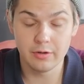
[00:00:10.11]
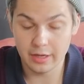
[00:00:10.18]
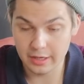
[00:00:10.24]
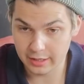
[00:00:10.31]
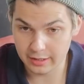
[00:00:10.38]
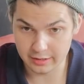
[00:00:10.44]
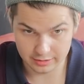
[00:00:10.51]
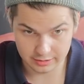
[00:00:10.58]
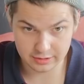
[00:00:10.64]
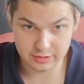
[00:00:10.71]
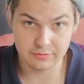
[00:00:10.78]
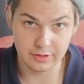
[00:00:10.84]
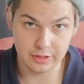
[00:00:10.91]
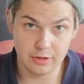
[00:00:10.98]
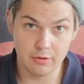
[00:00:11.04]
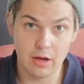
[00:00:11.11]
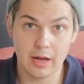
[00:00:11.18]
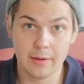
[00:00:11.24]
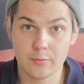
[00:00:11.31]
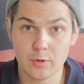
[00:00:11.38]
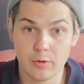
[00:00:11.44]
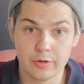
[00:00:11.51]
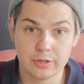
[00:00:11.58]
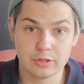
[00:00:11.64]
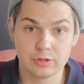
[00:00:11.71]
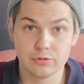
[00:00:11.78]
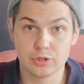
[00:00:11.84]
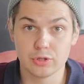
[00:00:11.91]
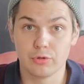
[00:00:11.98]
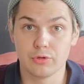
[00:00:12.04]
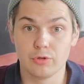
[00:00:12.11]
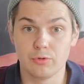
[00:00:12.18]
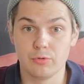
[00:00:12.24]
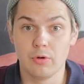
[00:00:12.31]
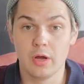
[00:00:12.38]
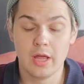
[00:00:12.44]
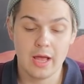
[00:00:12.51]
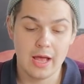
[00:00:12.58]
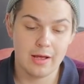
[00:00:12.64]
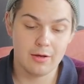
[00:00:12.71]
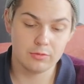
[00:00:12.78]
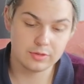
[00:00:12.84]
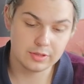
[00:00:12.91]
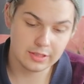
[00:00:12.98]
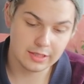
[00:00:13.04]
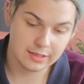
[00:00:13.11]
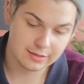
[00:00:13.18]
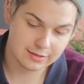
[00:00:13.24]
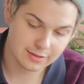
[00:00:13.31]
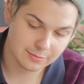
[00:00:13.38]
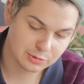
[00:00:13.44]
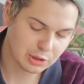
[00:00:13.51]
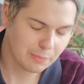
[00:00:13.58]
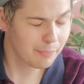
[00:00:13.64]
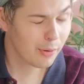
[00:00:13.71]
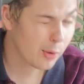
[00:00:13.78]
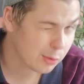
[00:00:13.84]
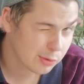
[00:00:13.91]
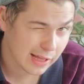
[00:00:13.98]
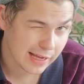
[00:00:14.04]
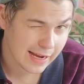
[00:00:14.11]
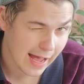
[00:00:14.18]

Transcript: And in this video, I'm going to show you how to get some Chipotle